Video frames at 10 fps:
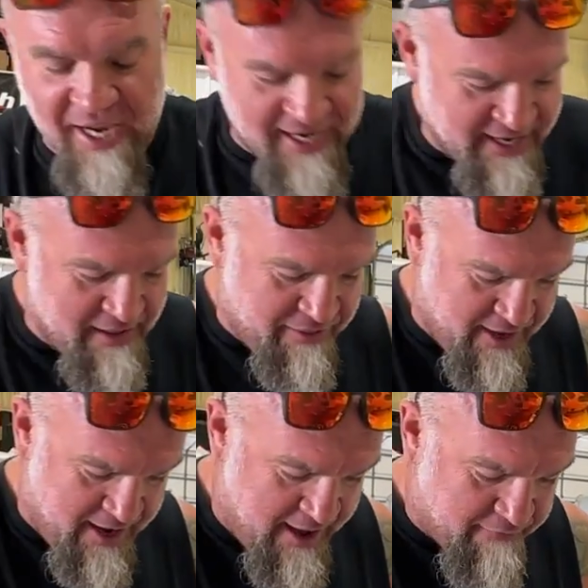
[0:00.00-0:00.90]

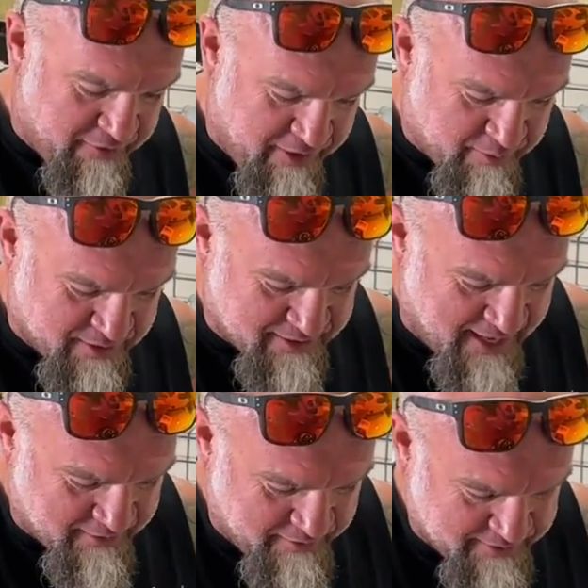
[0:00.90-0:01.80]
anything. Everything was
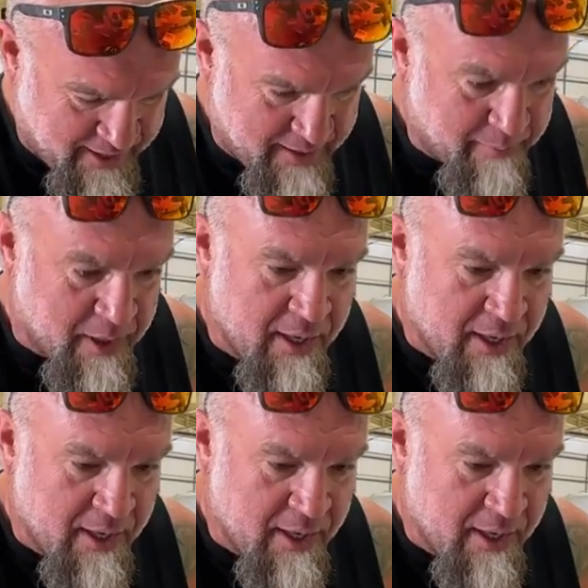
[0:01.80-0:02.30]
exactly the same.